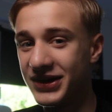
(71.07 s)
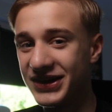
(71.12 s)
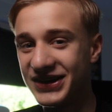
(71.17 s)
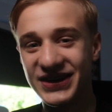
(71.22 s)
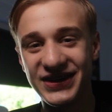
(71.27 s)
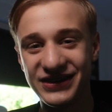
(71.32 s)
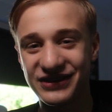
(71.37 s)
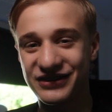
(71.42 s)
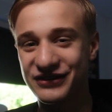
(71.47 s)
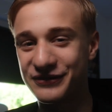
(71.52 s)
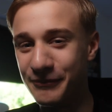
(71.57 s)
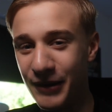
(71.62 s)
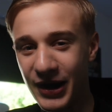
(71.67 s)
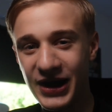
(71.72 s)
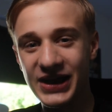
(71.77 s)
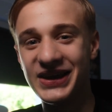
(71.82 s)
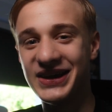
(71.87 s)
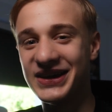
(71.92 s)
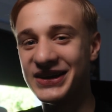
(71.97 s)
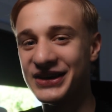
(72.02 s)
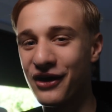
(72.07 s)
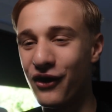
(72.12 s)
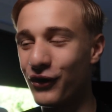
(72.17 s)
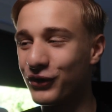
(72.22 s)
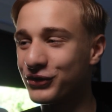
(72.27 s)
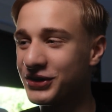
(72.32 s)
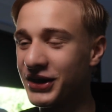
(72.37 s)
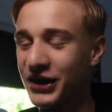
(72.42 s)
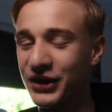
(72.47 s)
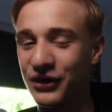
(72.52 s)
He's smiling in the
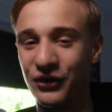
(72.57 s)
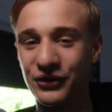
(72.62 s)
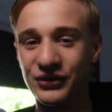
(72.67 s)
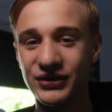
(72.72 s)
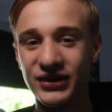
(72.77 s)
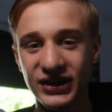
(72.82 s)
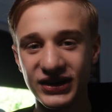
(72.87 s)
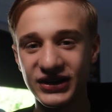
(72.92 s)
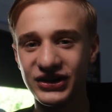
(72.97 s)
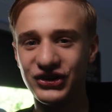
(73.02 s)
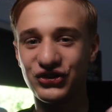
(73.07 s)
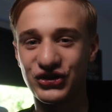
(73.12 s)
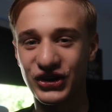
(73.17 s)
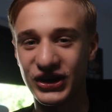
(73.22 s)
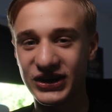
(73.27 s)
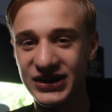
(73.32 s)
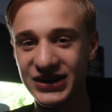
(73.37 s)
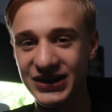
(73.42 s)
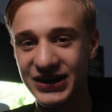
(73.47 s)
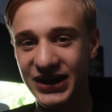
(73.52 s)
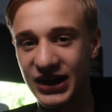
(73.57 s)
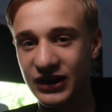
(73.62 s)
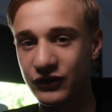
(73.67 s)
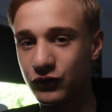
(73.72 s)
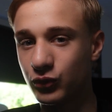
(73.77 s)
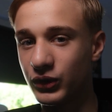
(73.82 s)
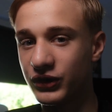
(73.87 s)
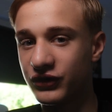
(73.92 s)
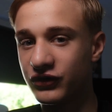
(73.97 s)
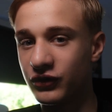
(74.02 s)
octagon, he's shaking hands
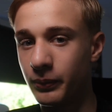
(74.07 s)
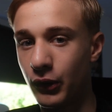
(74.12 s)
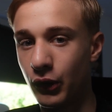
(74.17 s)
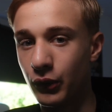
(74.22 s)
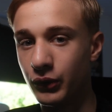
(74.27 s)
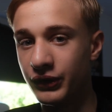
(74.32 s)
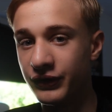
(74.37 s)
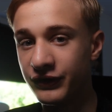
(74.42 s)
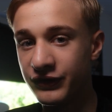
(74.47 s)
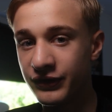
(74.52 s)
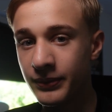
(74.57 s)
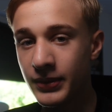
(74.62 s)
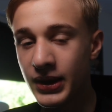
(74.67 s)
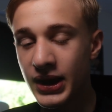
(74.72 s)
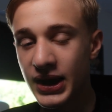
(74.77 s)
with his opponent,